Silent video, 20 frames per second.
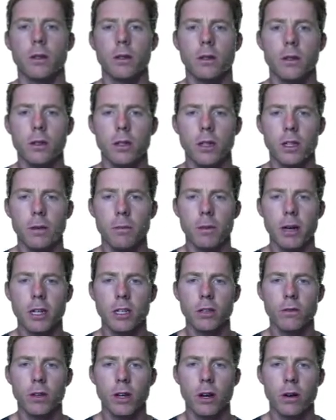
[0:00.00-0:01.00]
So the
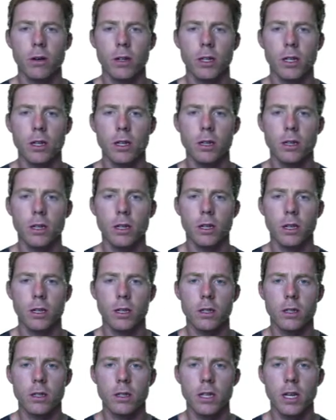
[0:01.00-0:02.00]
amount of current here
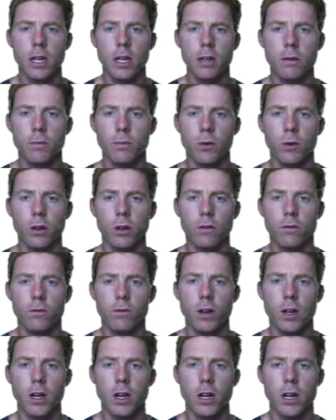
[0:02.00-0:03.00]
is
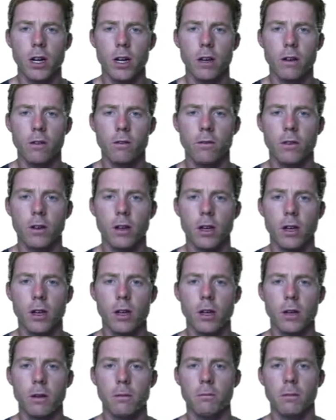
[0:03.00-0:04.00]
10.5
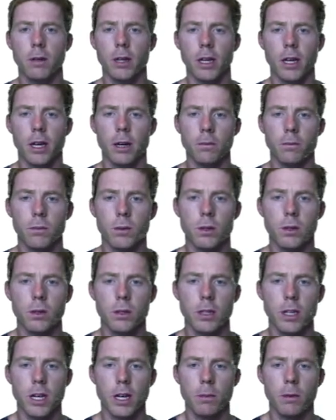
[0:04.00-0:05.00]
milliamps.
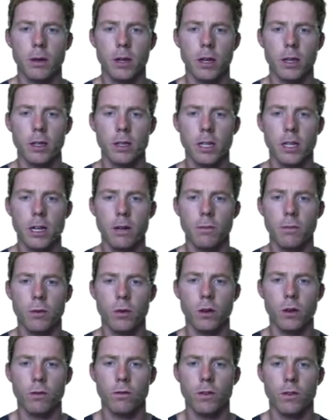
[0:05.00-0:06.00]
Same here,
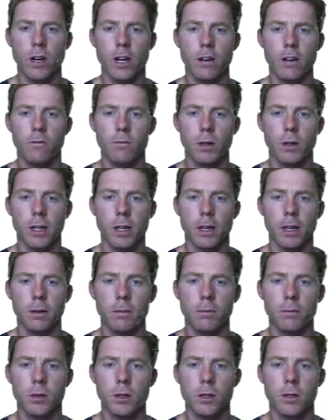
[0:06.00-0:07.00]
10.5
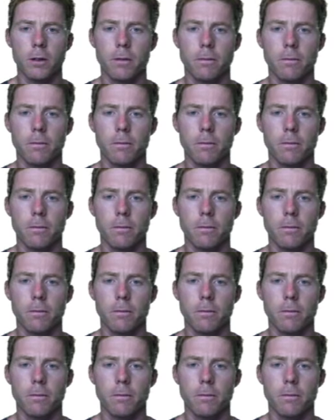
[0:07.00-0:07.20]
milliamps.